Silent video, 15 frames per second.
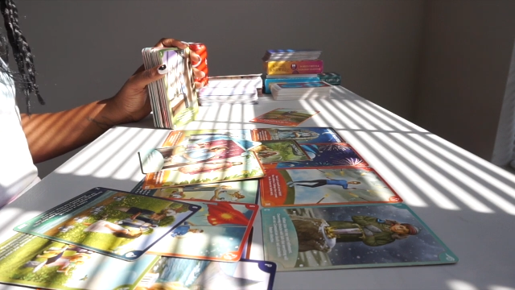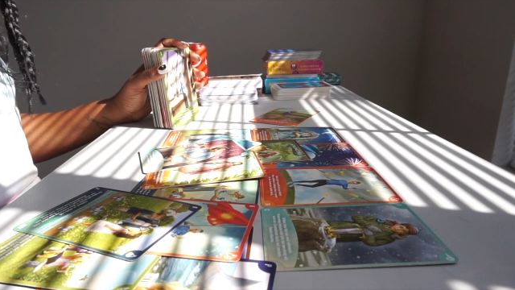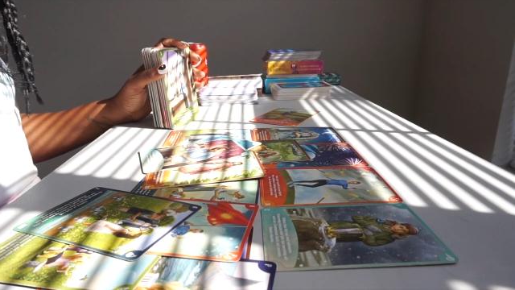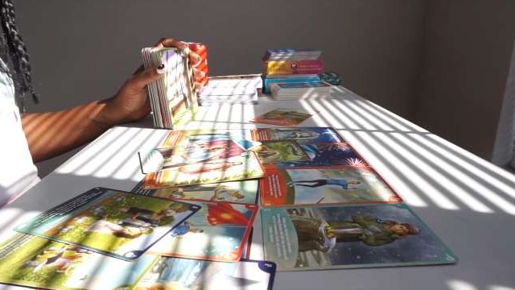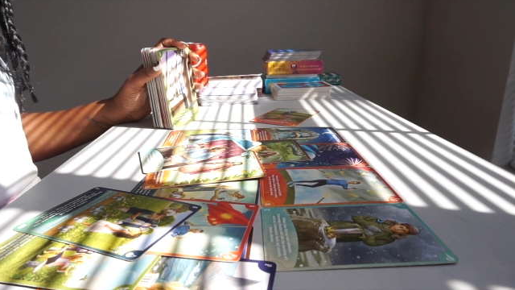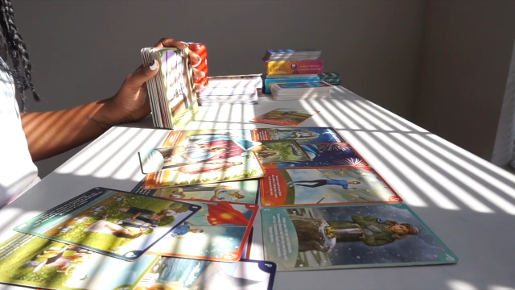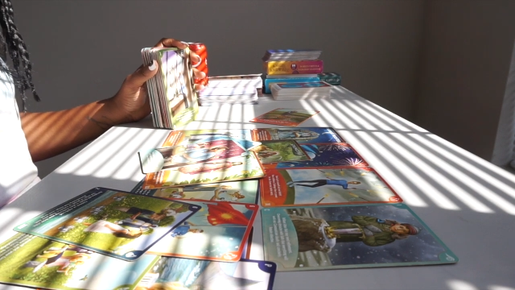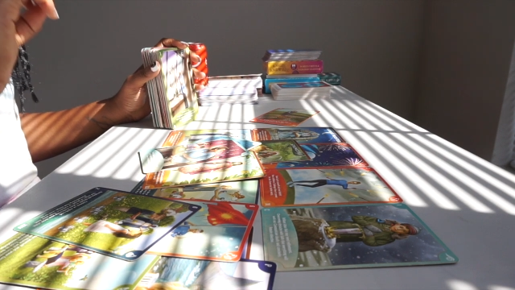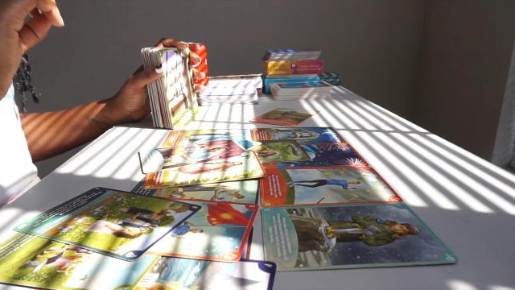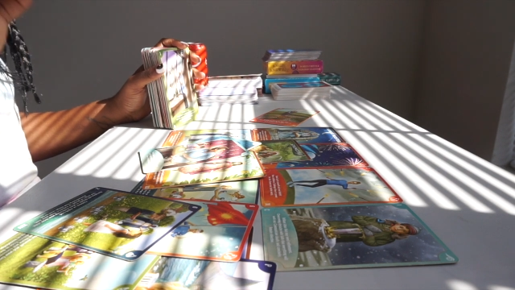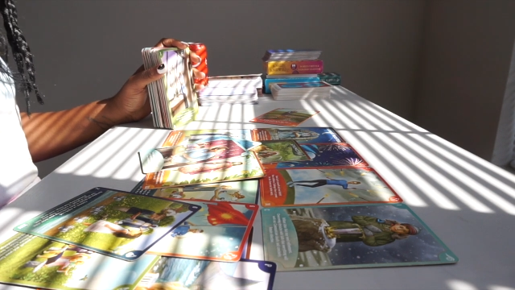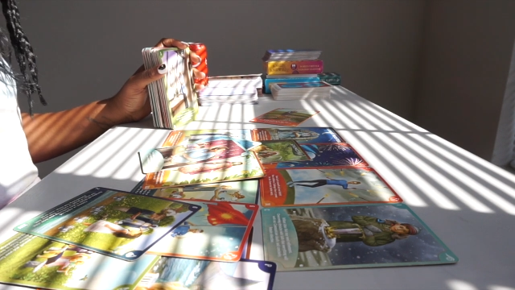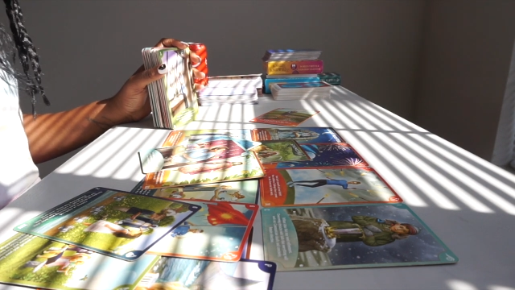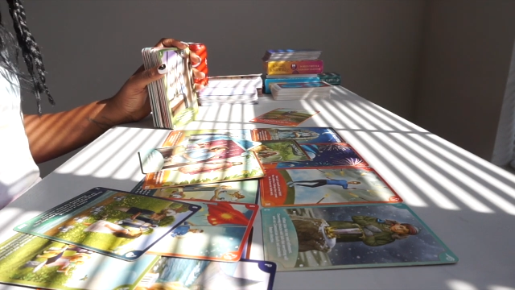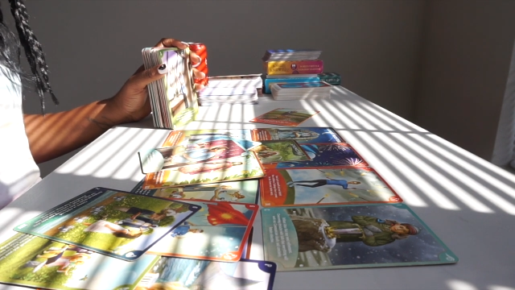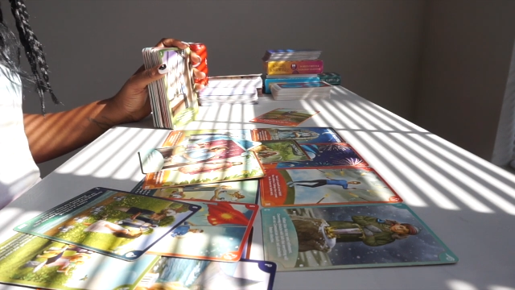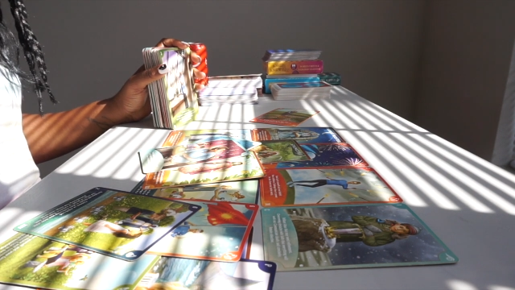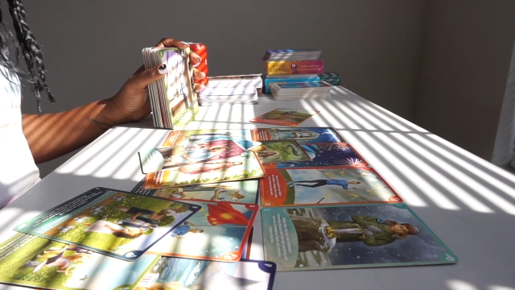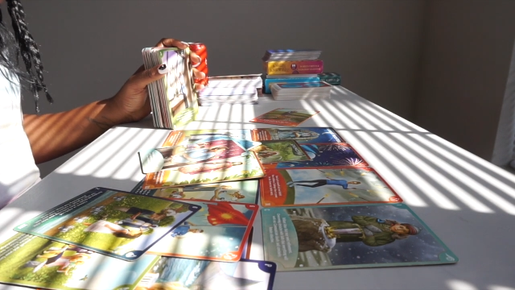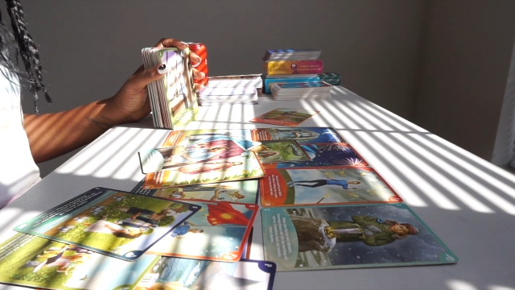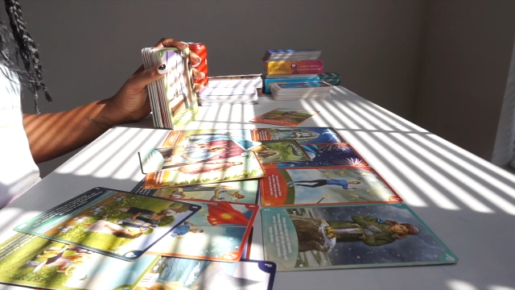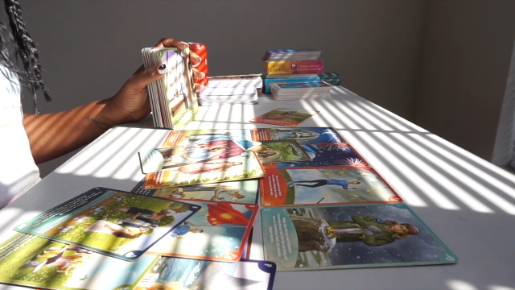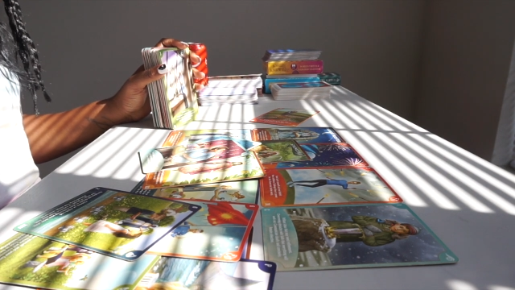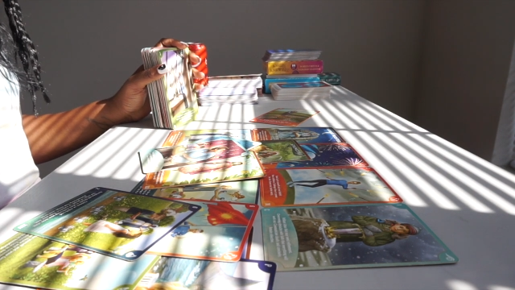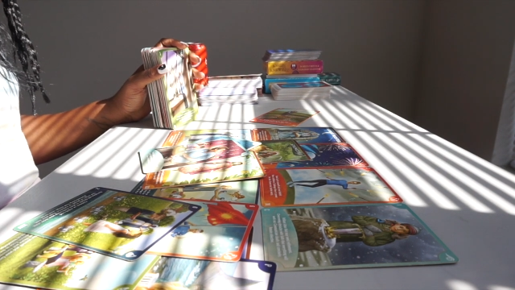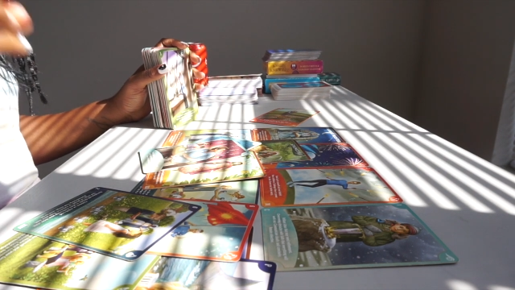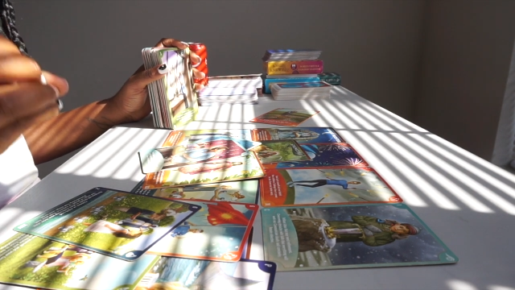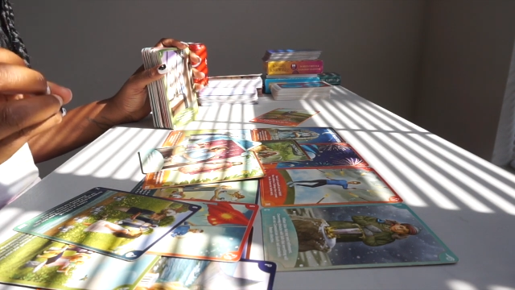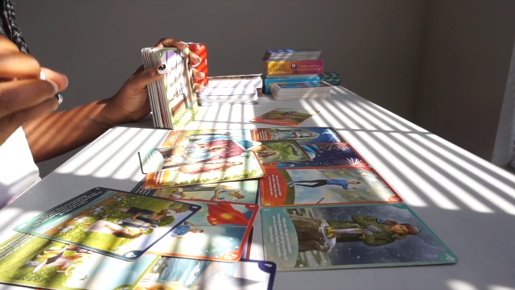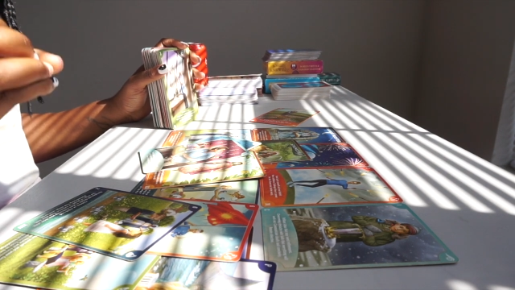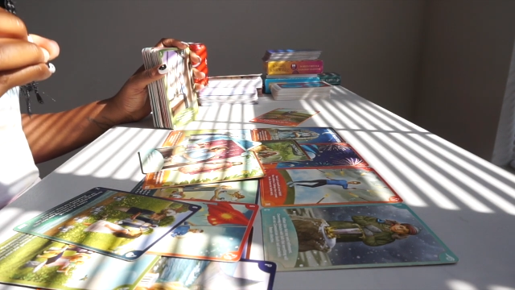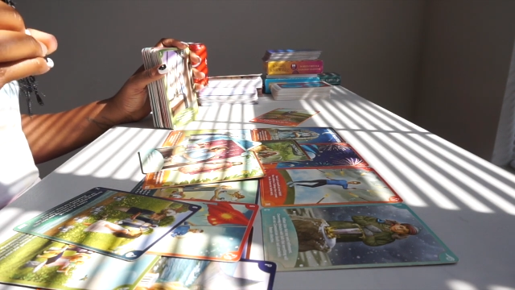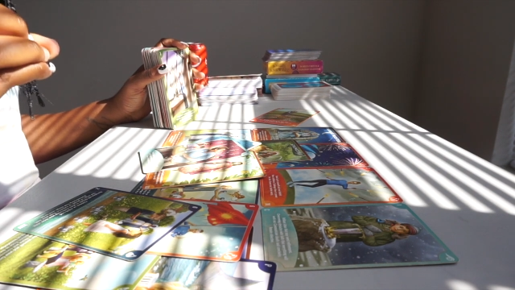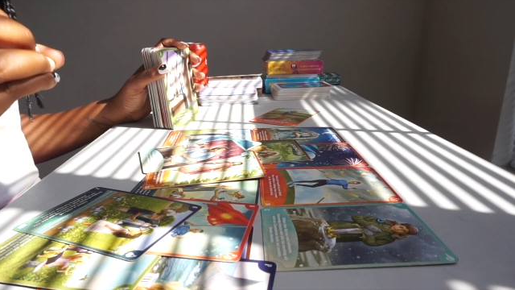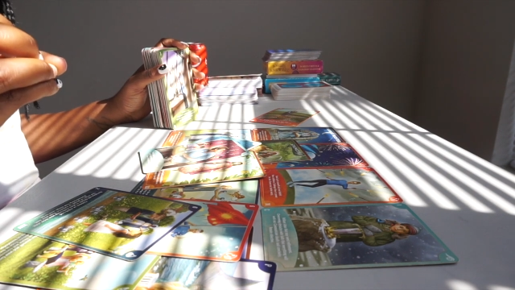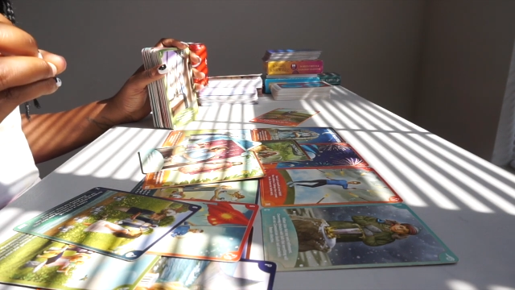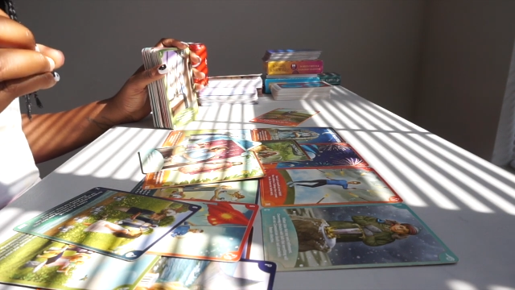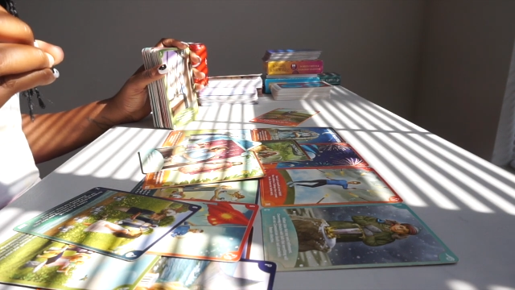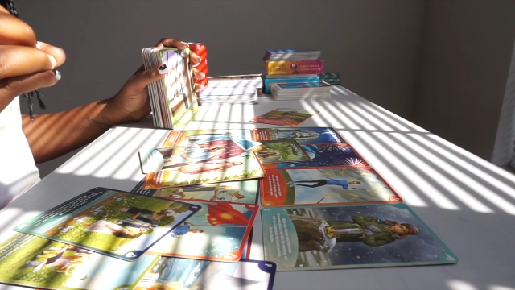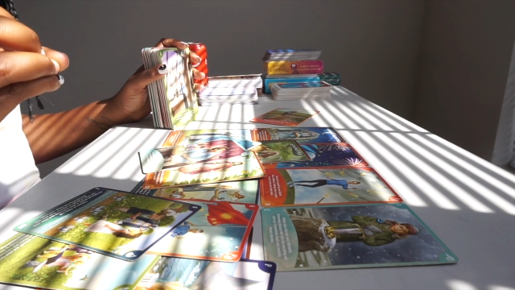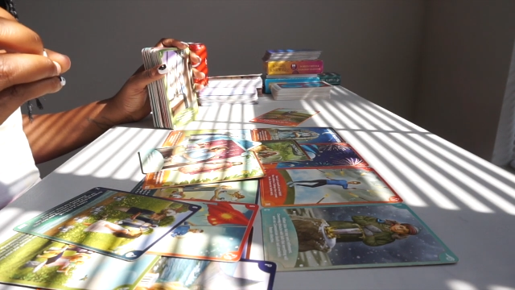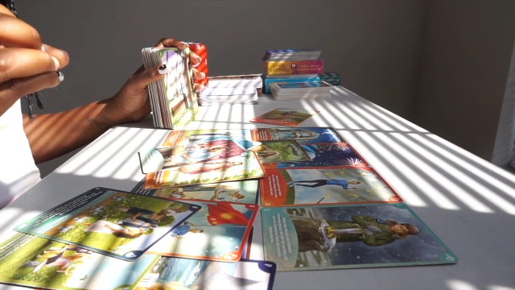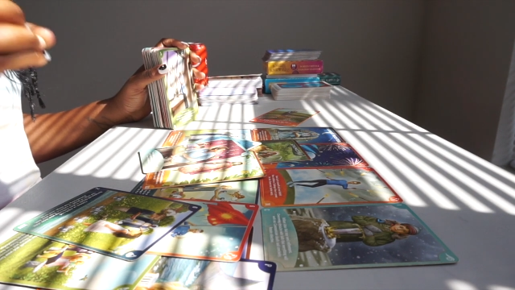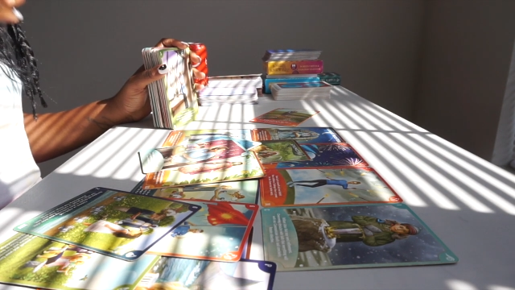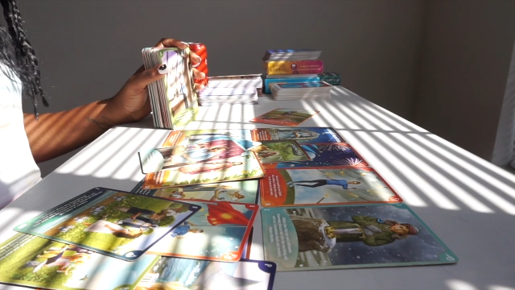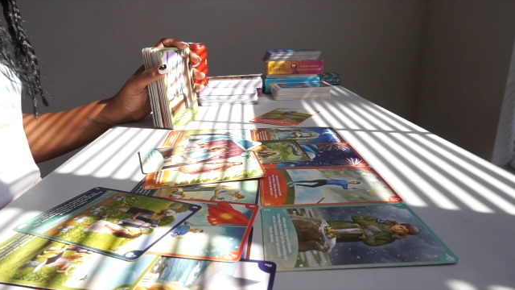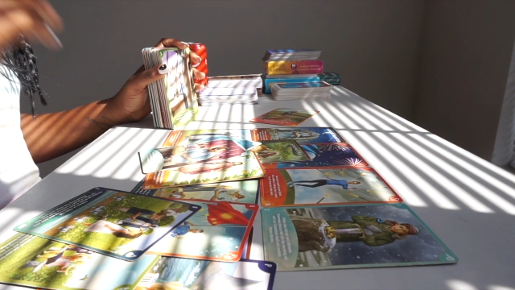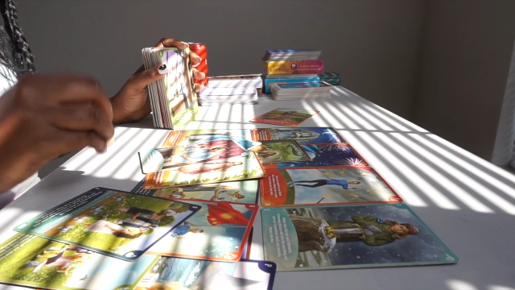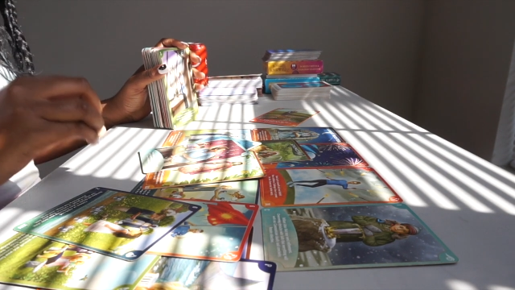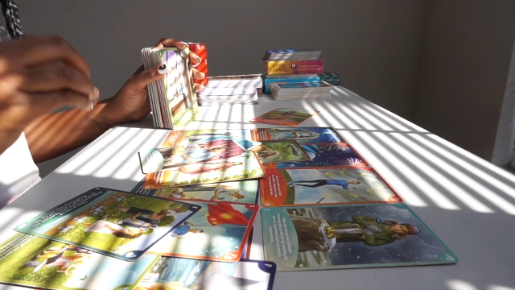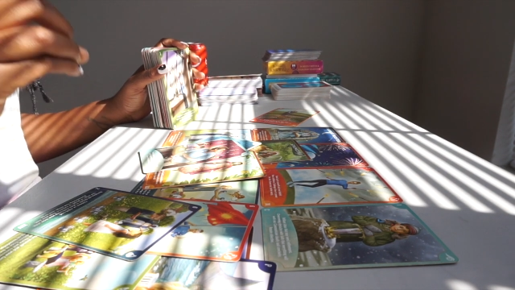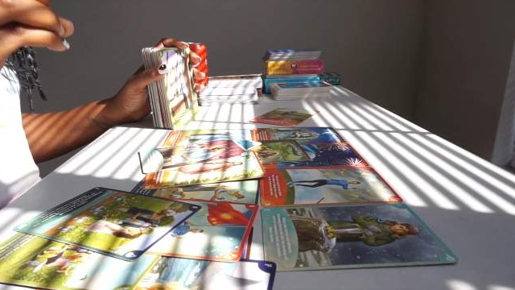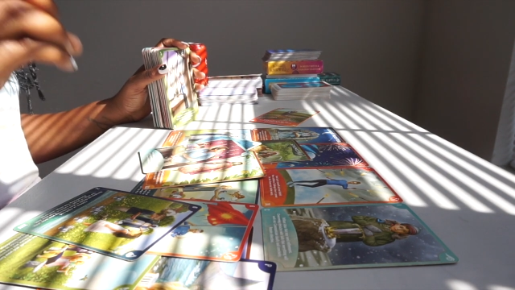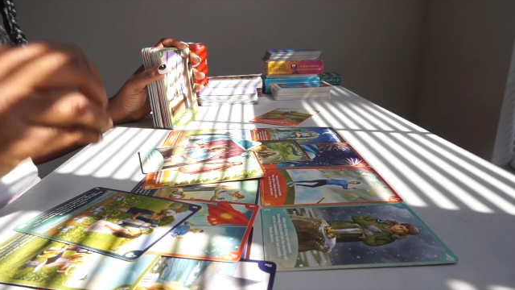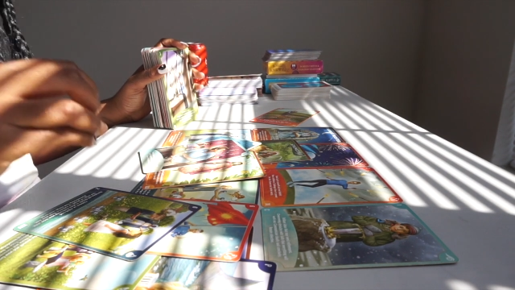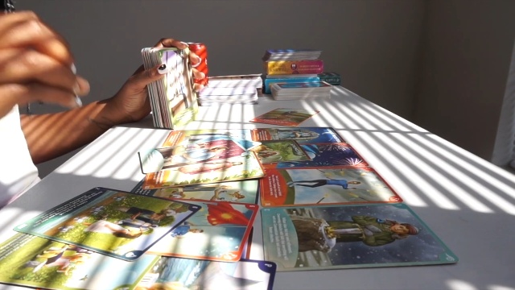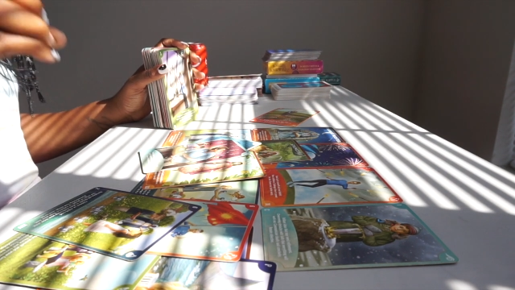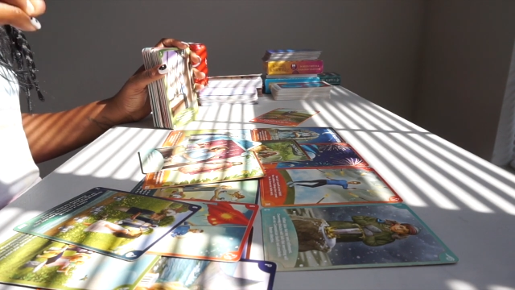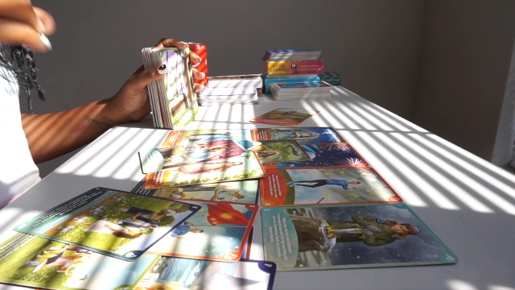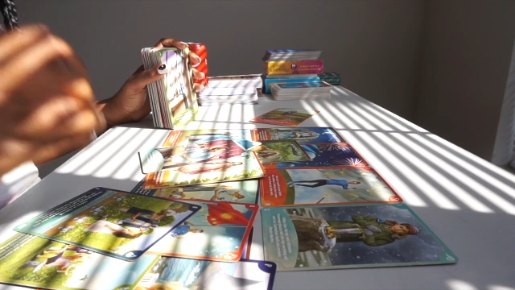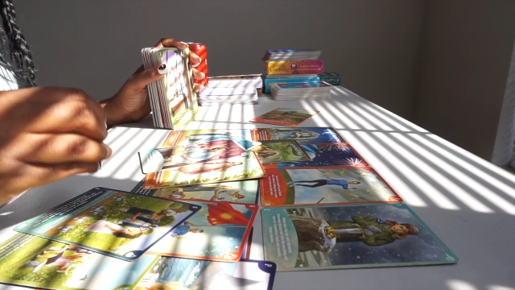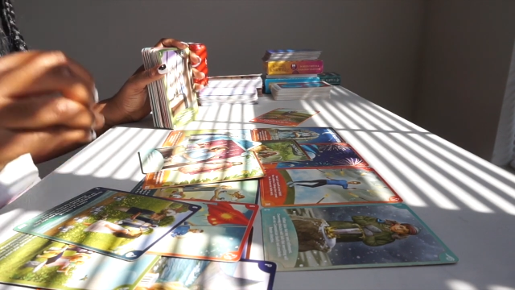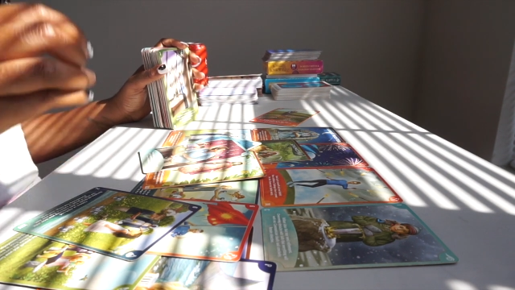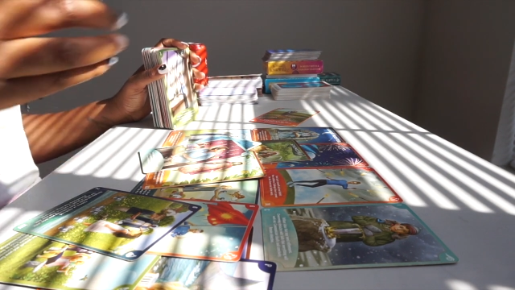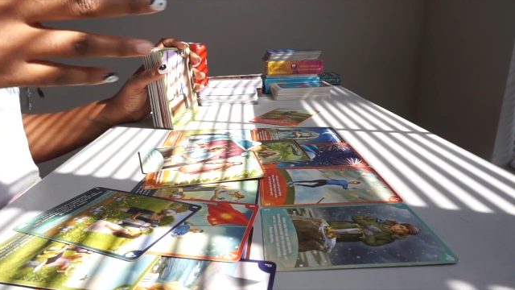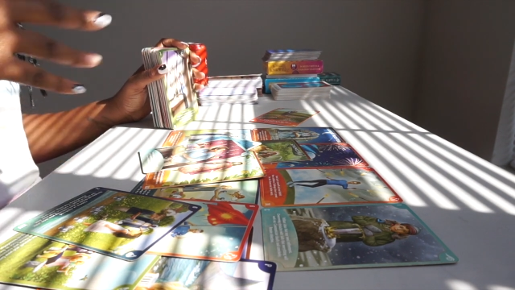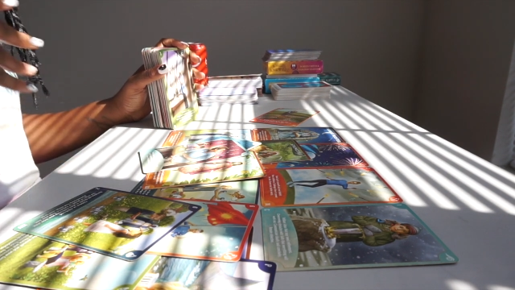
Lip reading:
Nobody's mouth can be seen.